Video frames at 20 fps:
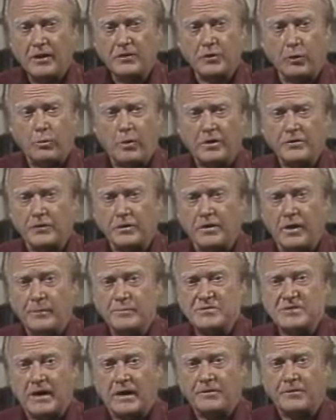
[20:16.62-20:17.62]
The water
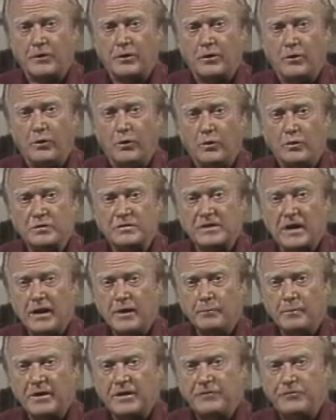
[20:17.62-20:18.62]
comes out the hose,
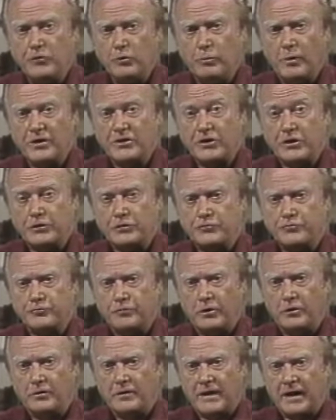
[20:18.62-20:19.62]
but if you want to
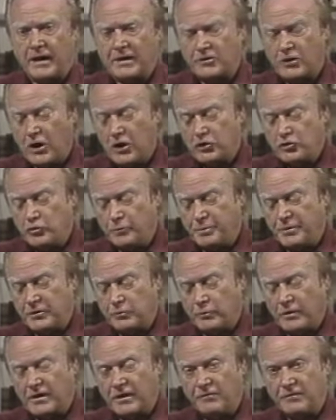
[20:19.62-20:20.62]
control that, you put
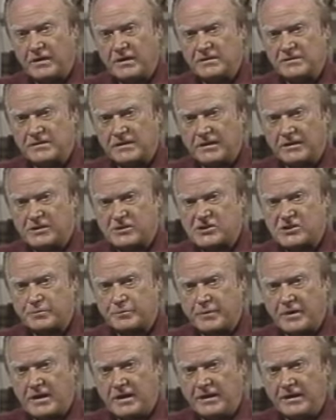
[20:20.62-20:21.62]
one of these little
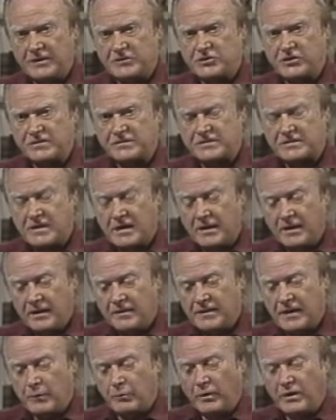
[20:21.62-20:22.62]
spray gadgets
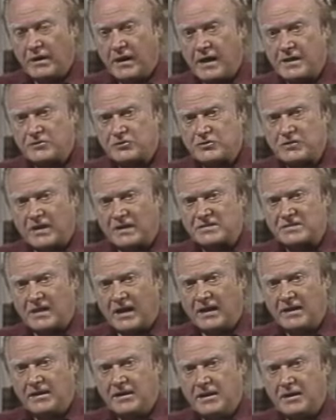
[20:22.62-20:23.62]
that will let just
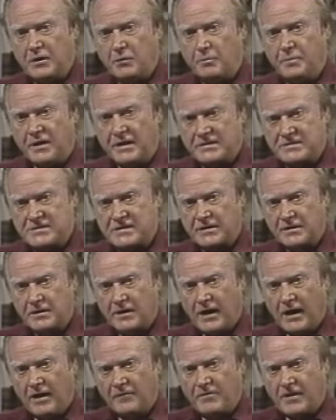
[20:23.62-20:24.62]
a little bit
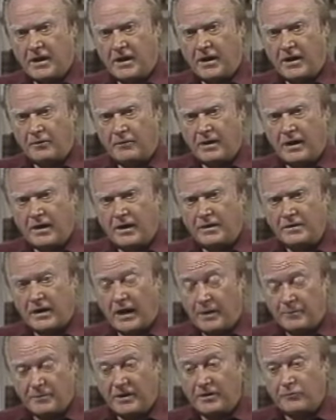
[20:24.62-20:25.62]
of air out,
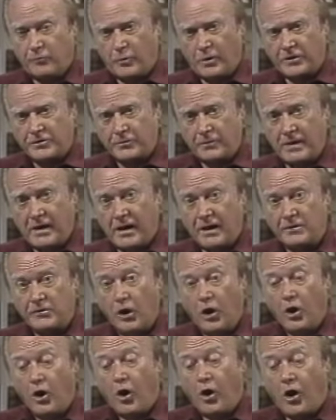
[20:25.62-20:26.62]
I mean of water out,
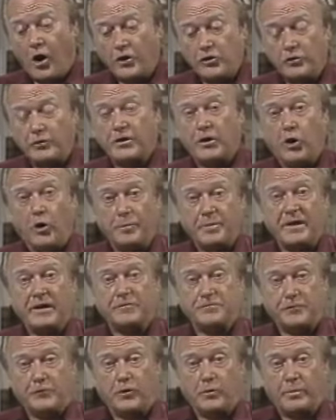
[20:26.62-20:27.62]
or you can open it
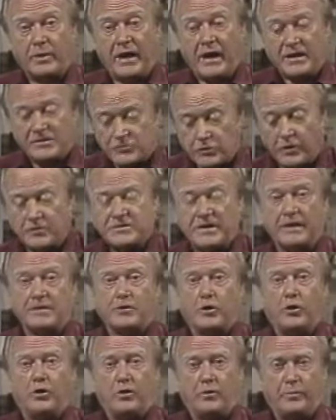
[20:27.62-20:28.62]
full blast or take
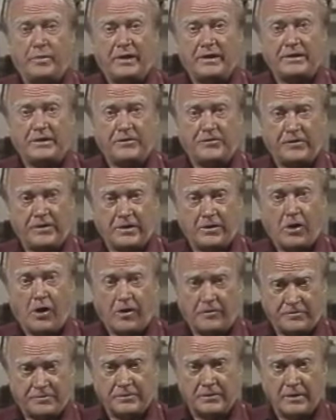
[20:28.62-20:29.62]
the whole bloody thing
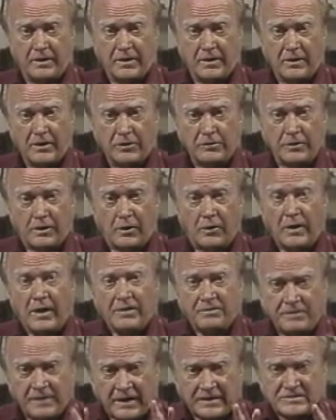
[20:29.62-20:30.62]
off. You know,
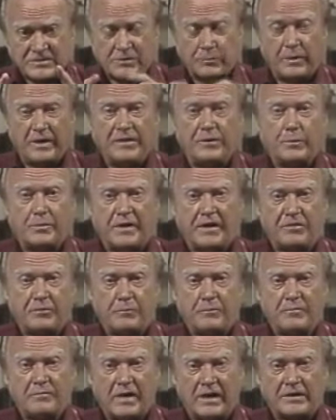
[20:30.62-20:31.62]
that's the way the breath
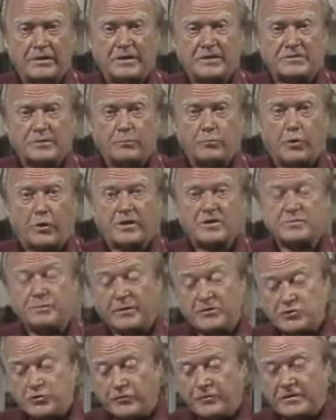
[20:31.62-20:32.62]
mechanism works,
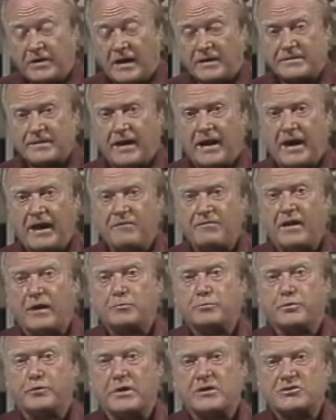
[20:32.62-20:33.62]
but you've got to have
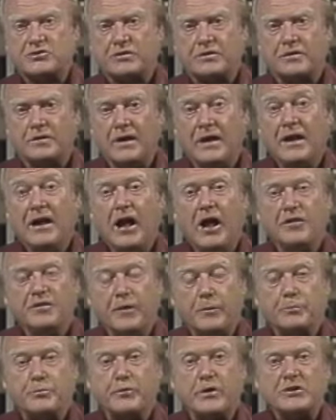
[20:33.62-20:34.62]
that pressure.
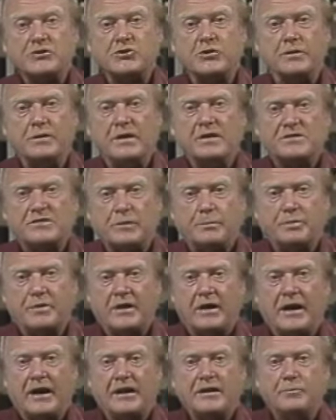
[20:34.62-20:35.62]
The pressure is
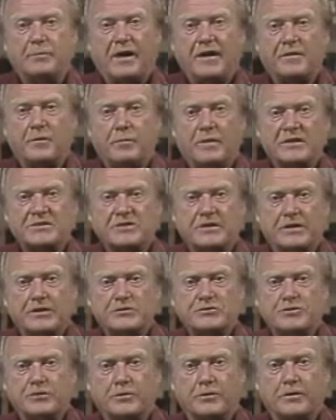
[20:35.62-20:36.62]
supplied by the
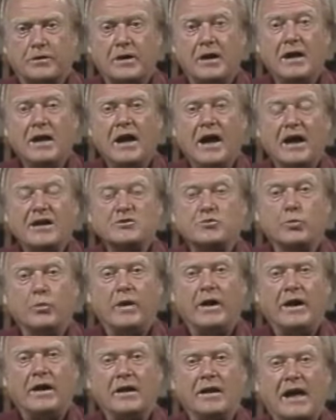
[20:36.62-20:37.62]
musculature as
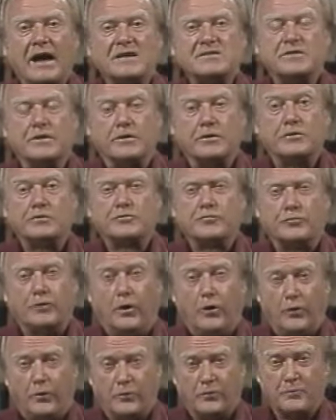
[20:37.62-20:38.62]
well as the
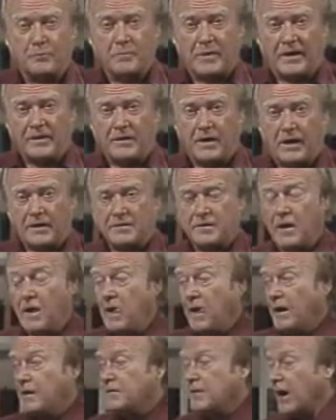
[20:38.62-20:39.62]
control by that.
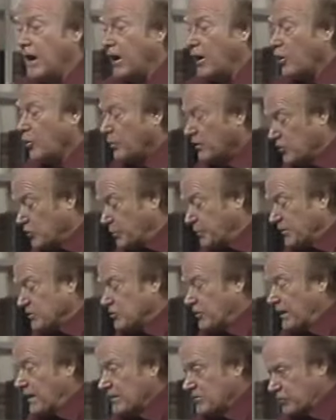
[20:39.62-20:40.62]
Now, would you
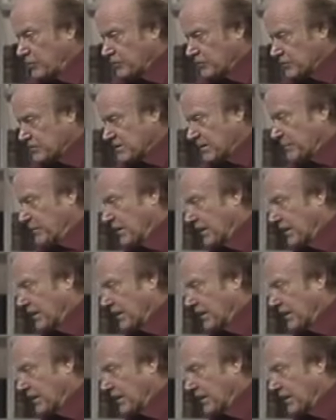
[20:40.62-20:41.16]
put your hands on your tummy